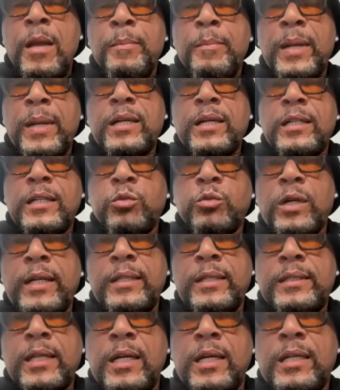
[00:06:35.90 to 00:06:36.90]
Because what
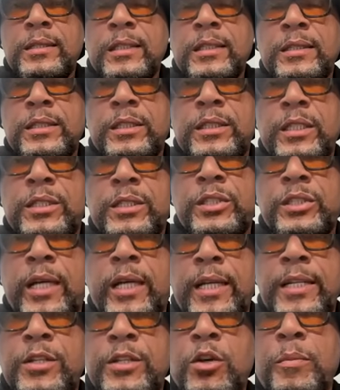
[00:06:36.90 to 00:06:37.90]
it does is just
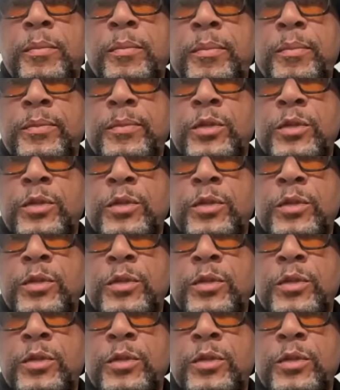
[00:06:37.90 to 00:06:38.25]
telling your